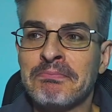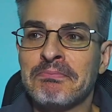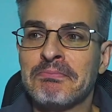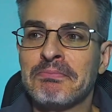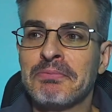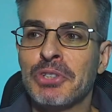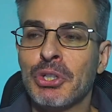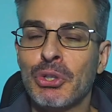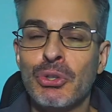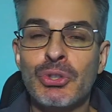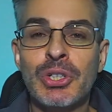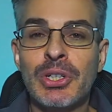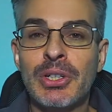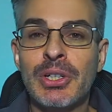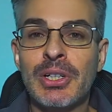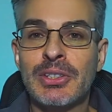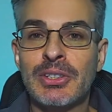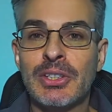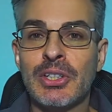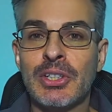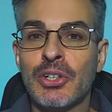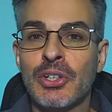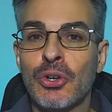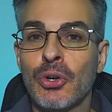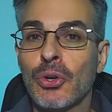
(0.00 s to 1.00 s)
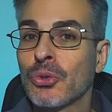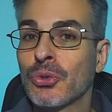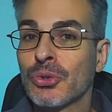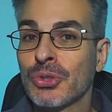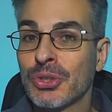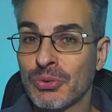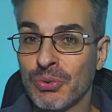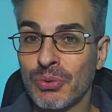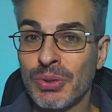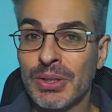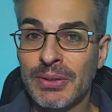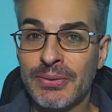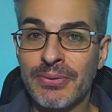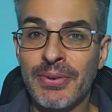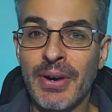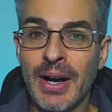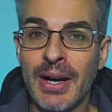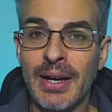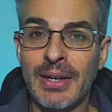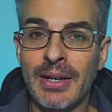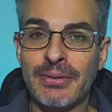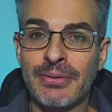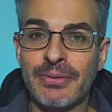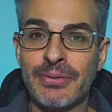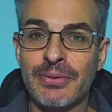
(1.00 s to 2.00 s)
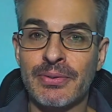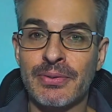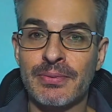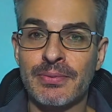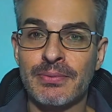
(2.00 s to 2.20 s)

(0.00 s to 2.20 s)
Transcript: Usually it's a girl who's 25,